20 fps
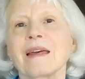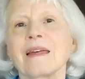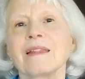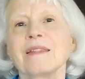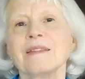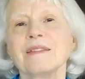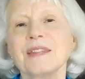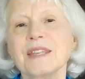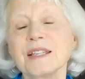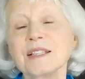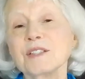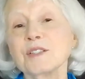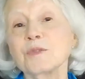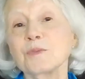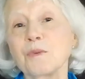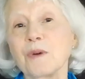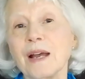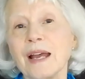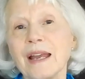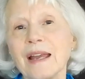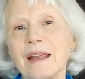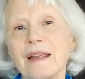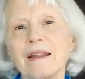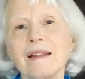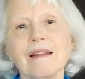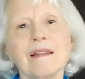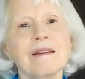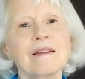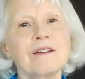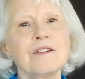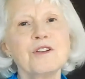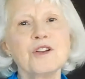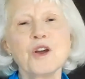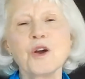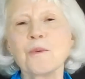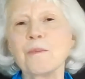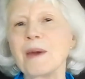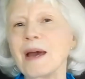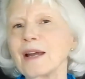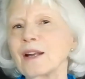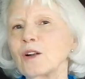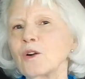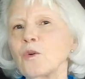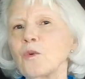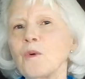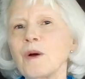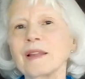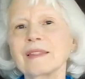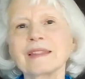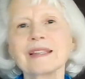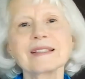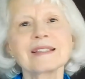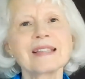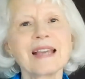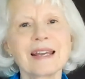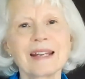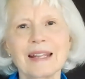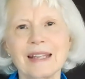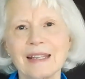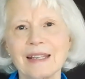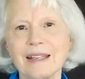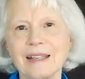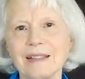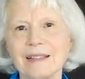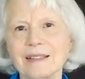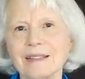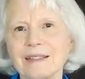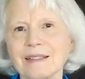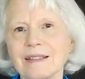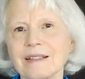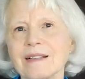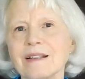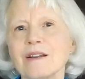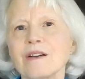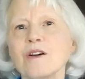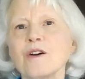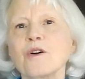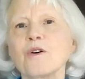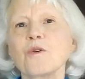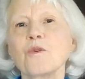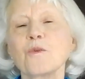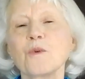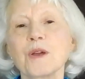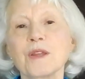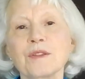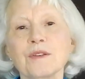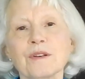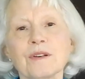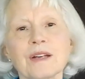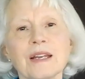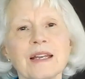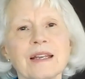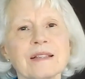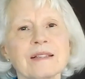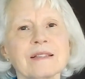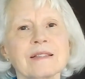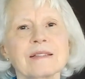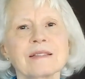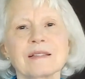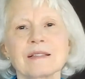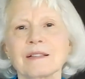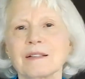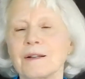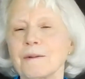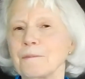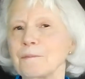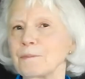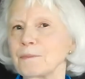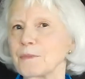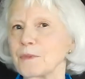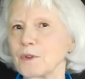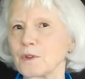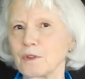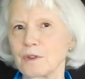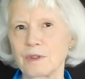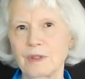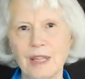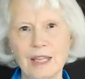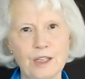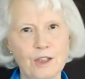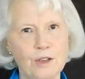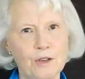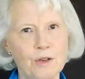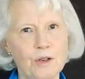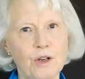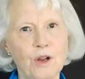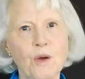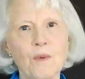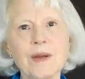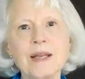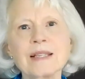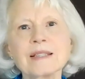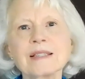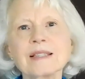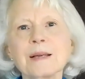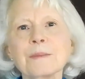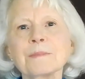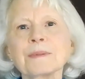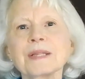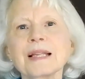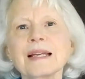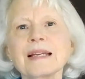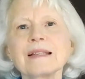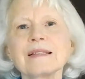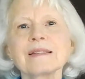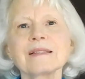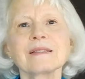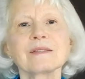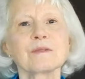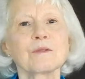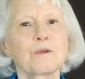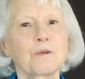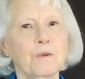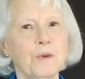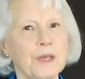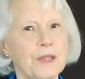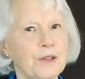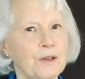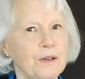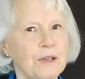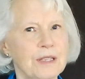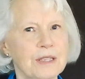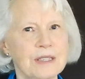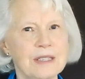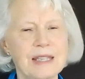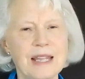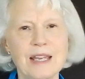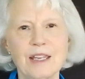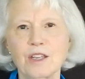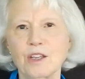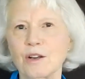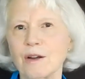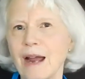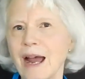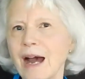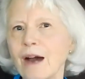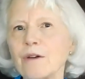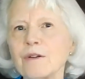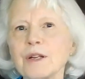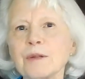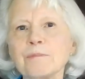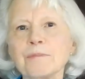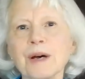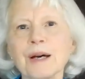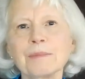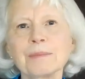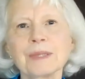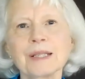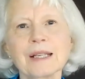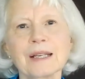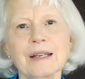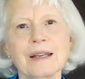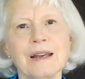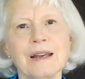This way, no matter what the setting is, whether it's that you're going someplace, whether it's that you're out in public,